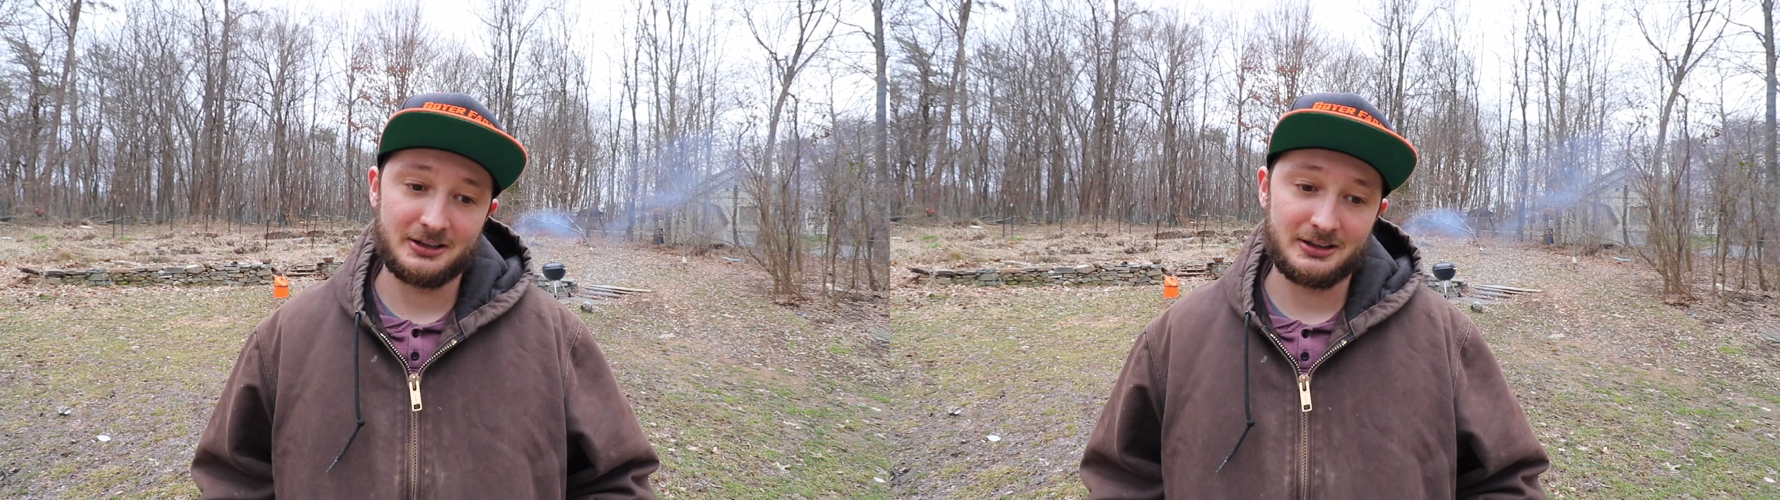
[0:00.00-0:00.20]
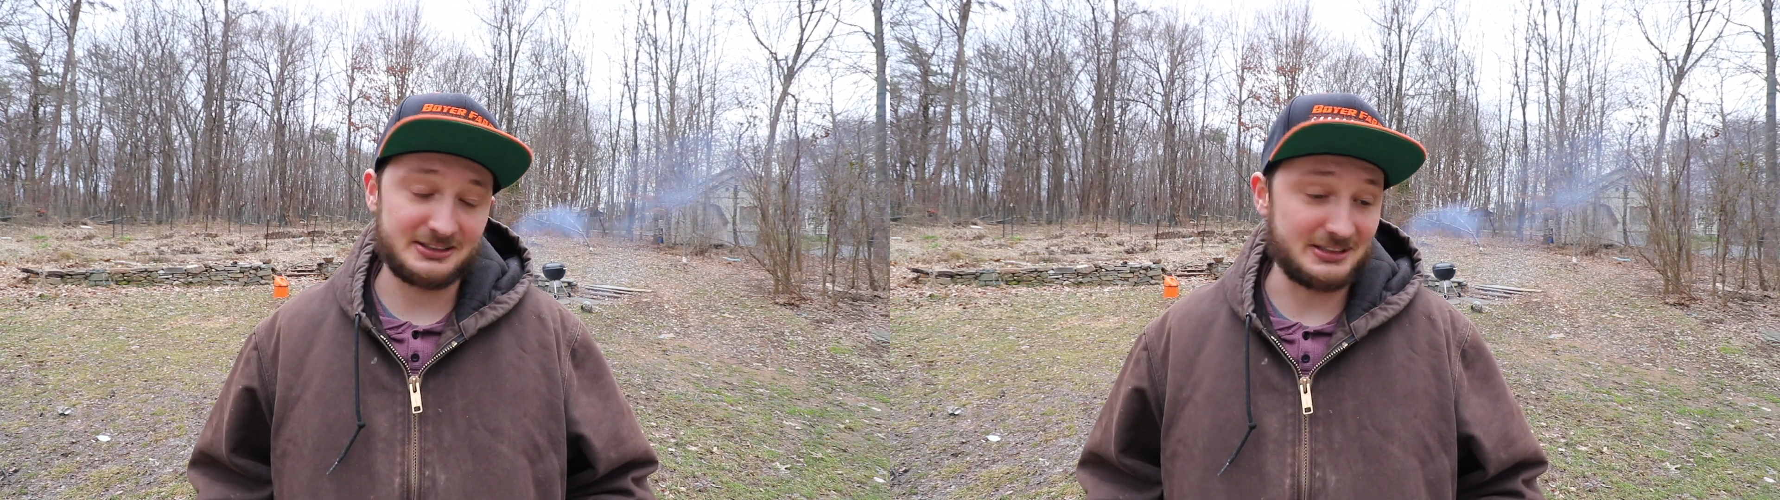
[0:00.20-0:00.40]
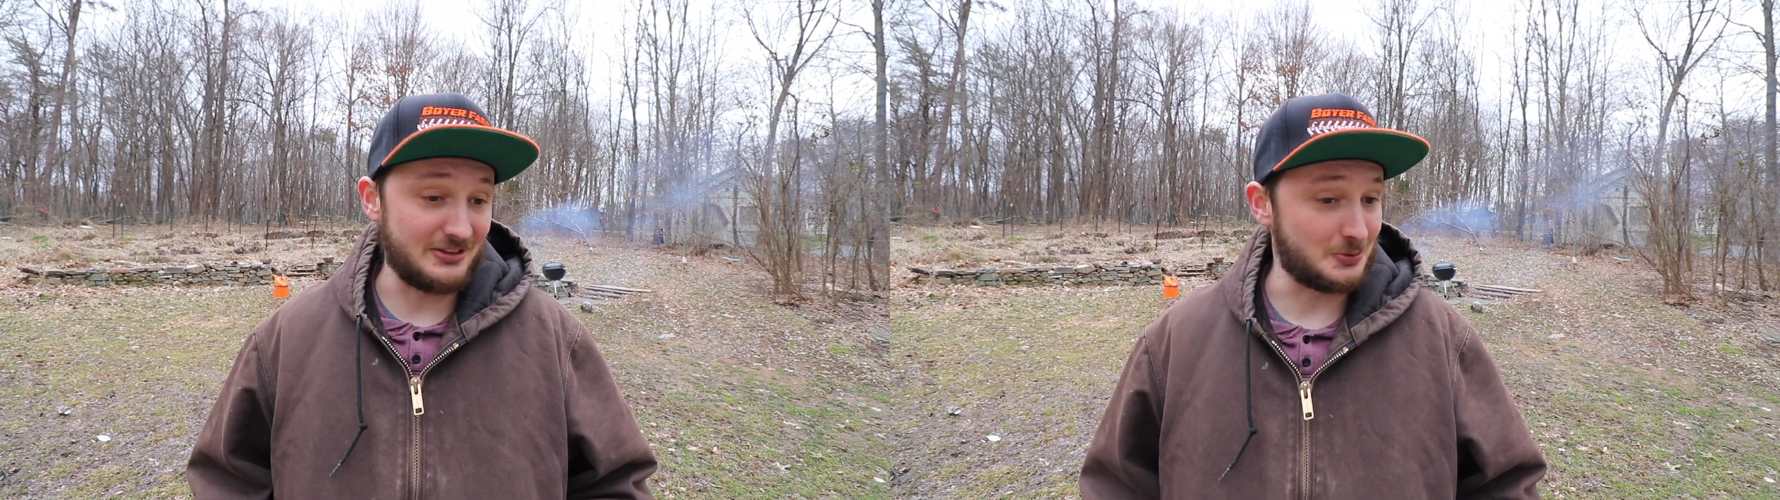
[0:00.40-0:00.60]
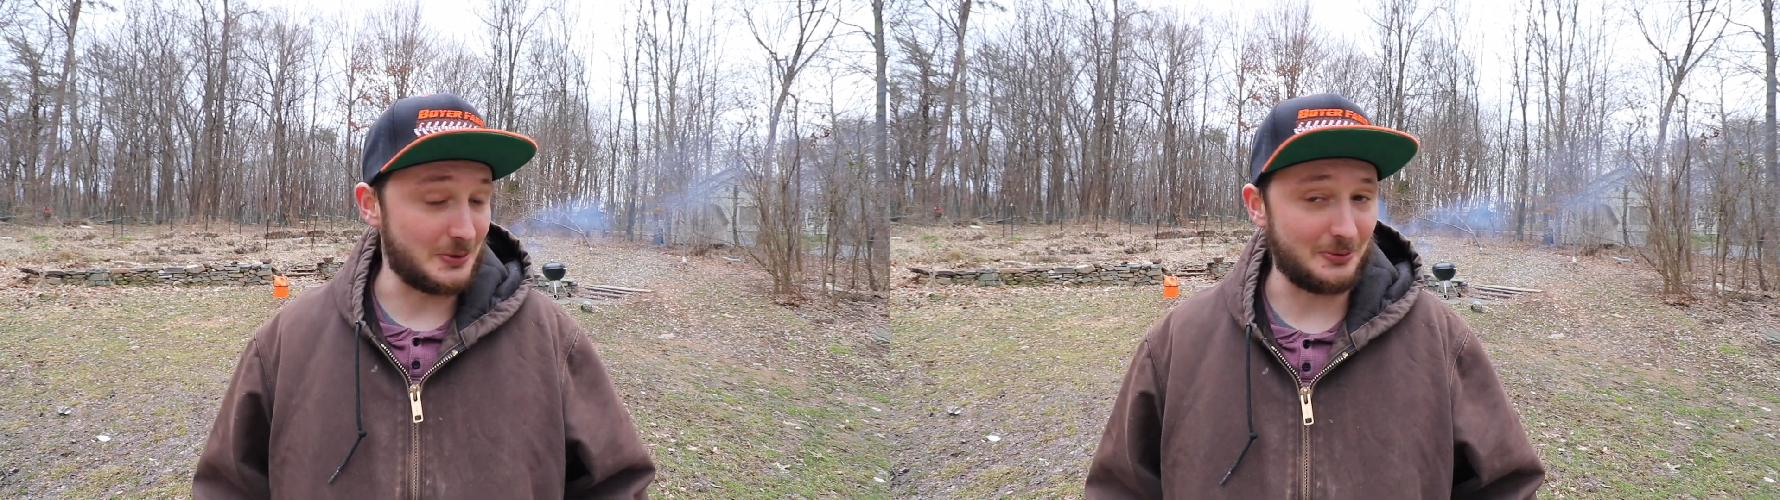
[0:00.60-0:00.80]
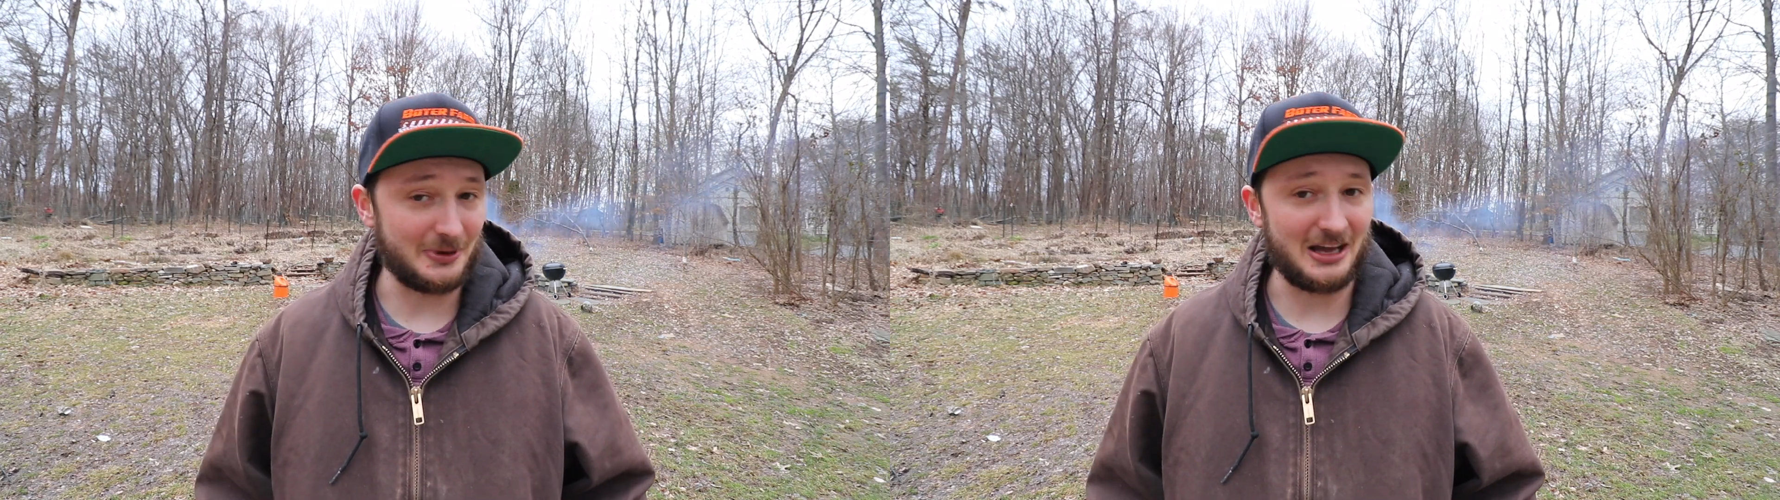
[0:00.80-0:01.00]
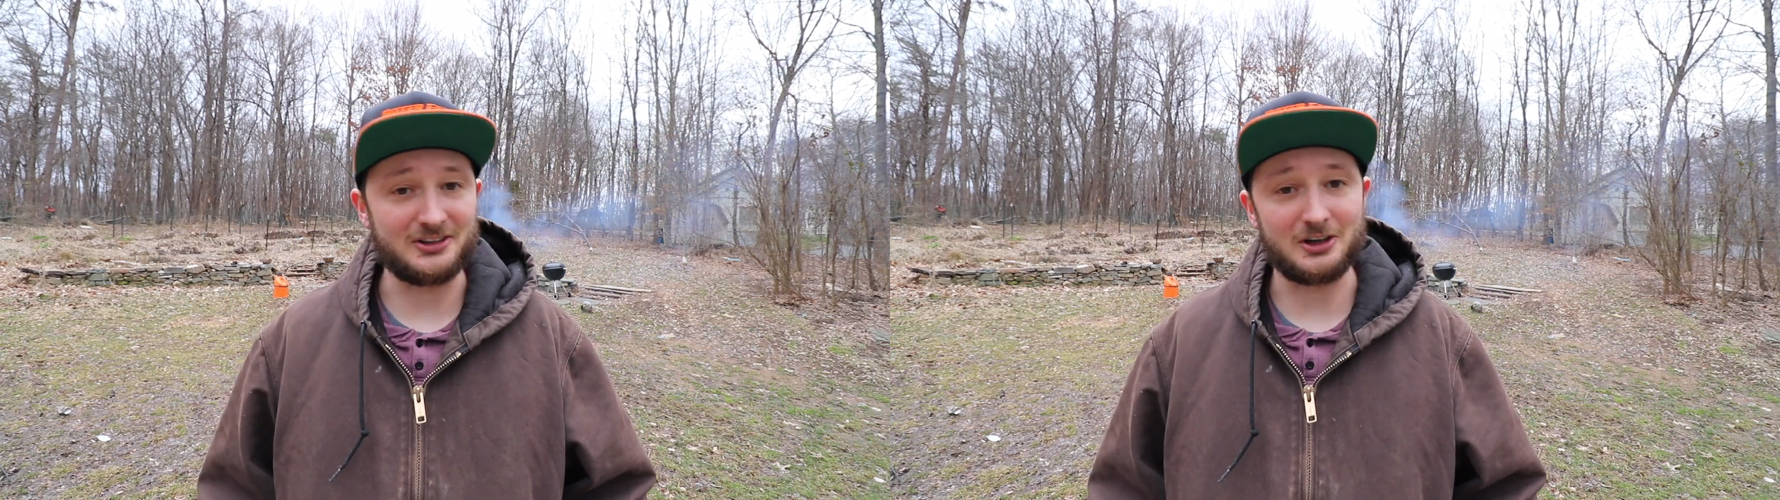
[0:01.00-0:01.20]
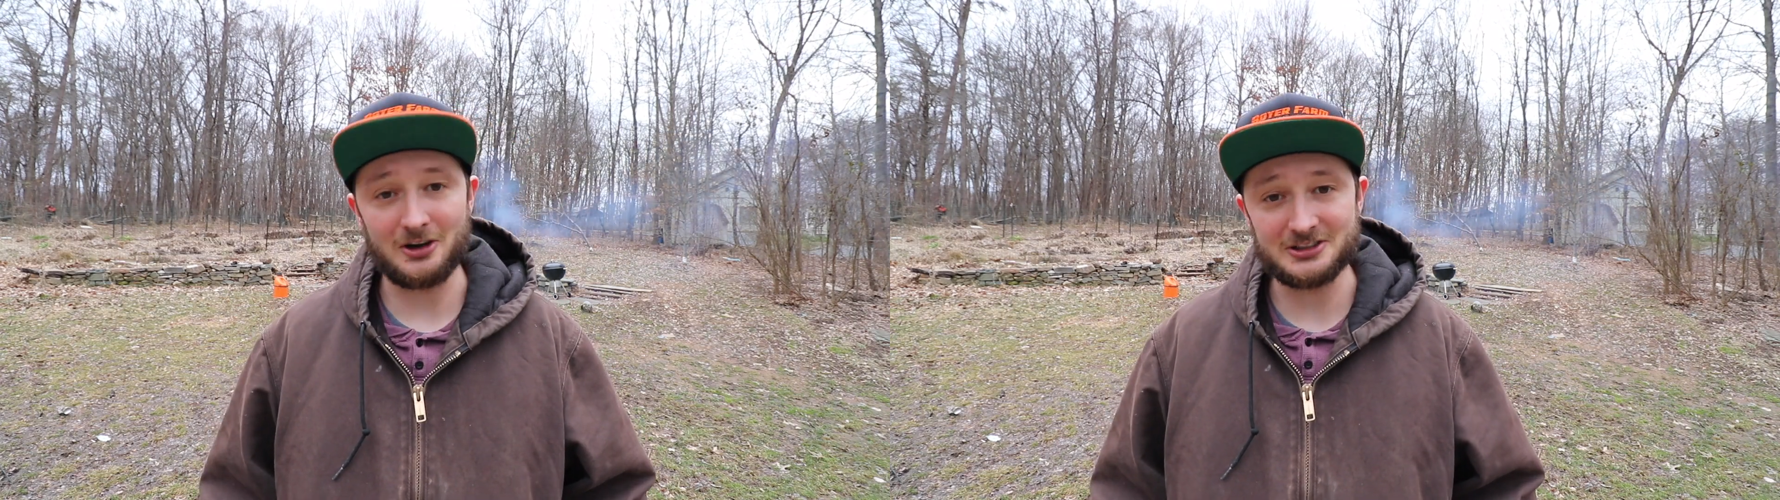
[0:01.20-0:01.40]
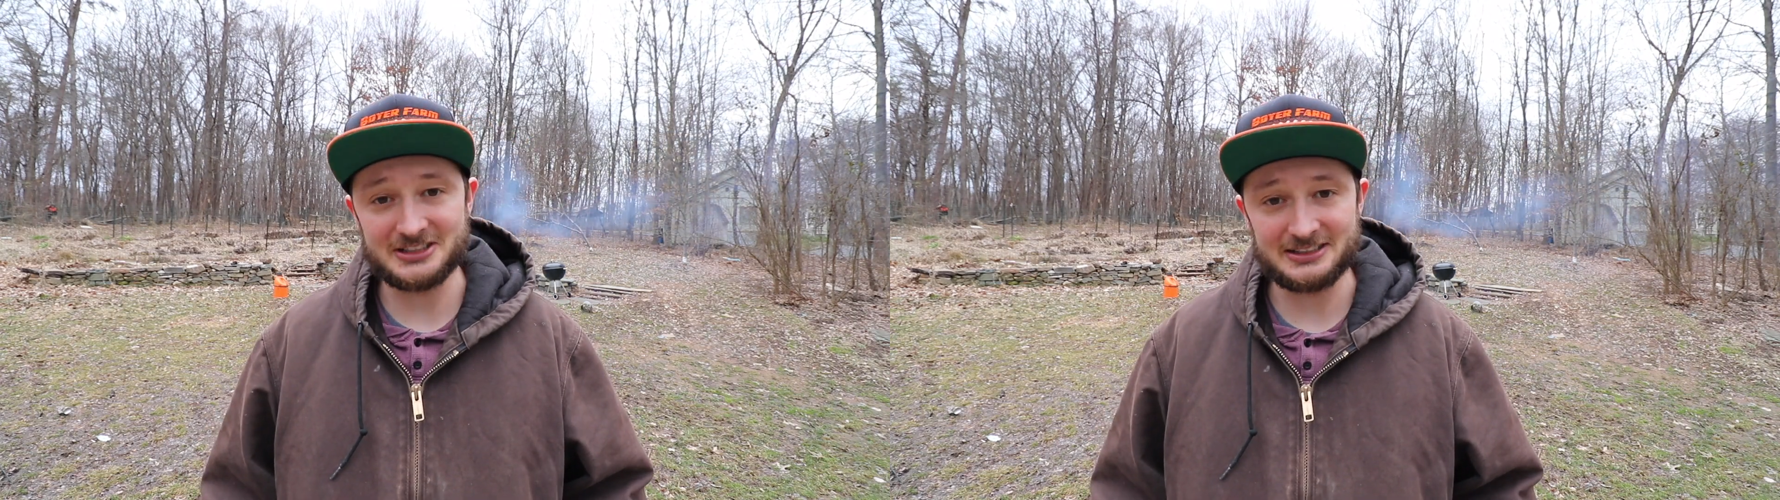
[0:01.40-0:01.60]
like I said, this week we got the
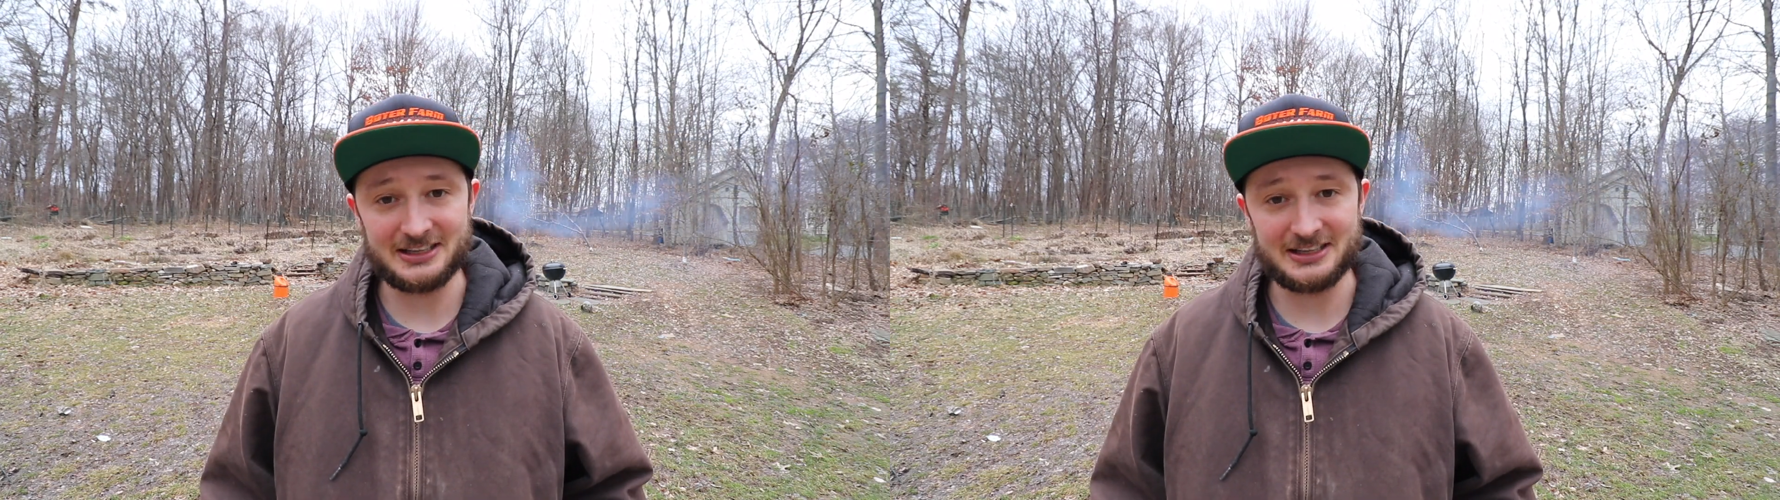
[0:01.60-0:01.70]
car seat